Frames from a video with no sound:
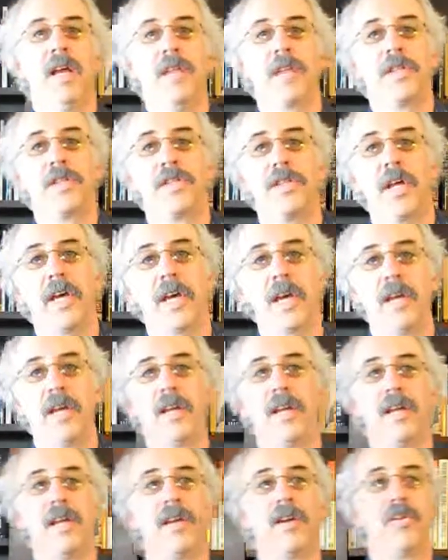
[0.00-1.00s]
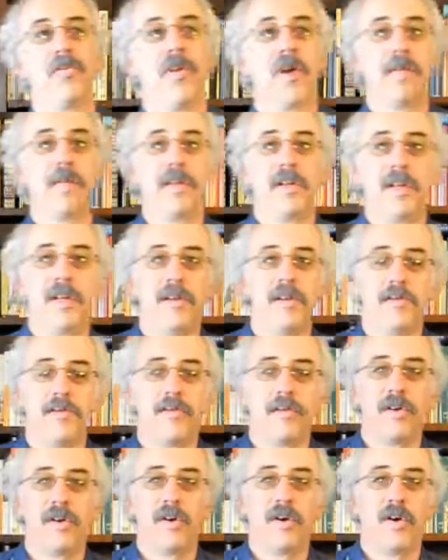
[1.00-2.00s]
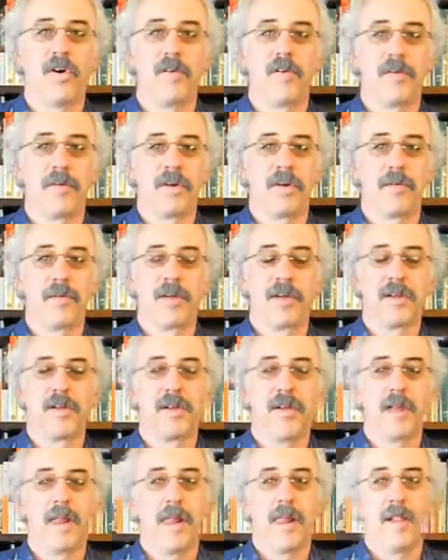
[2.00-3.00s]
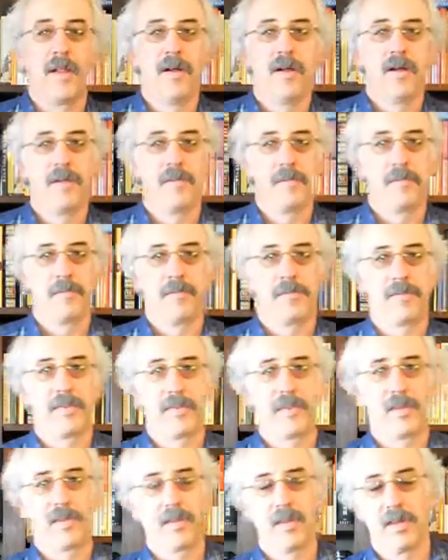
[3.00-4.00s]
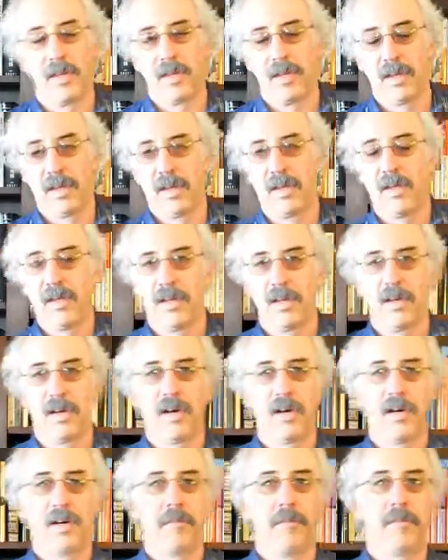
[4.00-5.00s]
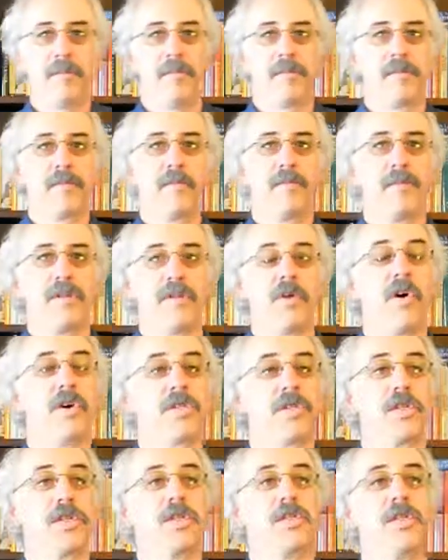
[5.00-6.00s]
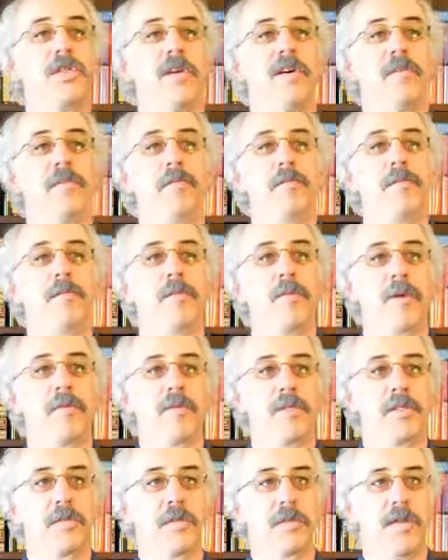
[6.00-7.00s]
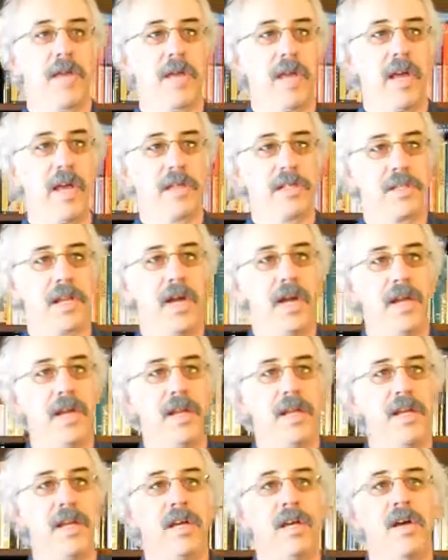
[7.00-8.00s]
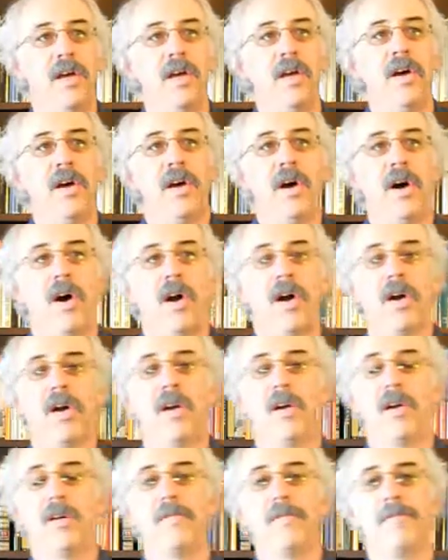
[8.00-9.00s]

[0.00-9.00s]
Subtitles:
The second remedy for overcoming the causes of public speaking anxiety are